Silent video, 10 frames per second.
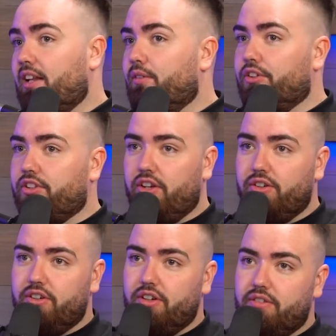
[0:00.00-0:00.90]
I'm
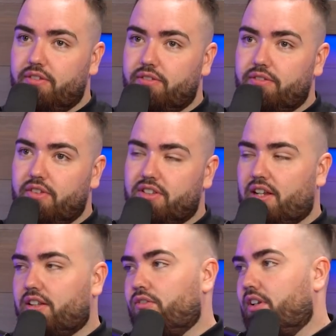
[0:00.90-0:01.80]
also it's
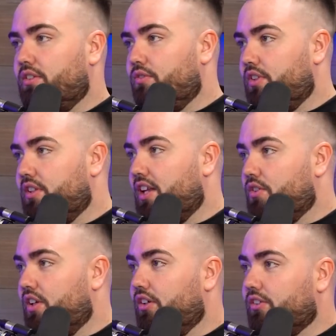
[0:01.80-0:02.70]
like the date's
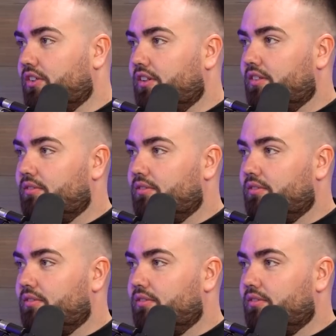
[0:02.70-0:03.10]
really awkward.